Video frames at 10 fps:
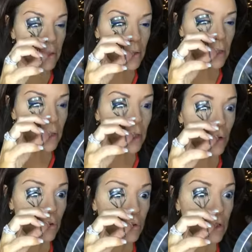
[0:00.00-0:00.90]

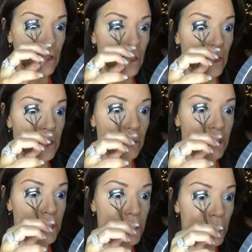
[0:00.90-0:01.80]
alone because I want
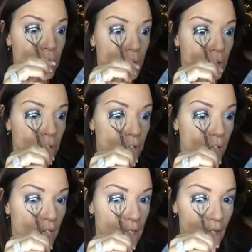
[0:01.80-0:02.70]
to show you
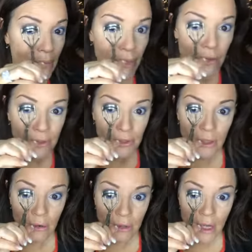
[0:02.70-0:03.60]
that it can be used
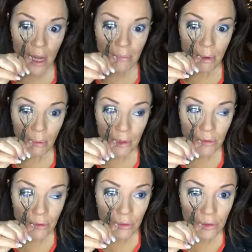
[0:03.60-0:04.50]
alone. But when you
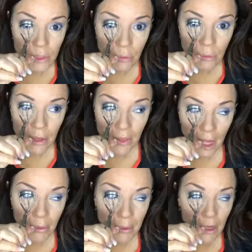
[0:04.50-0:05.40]
use it with
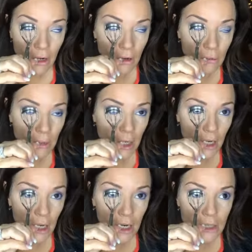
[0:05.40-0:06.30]
Epic, oh my
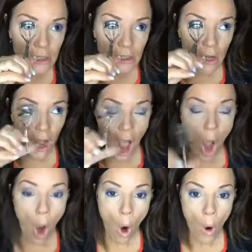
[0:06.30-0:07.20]
gosh,
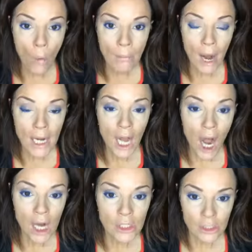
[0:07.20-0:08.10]
oh my
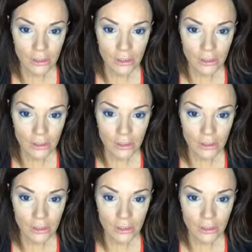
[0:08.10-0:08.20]
gosh.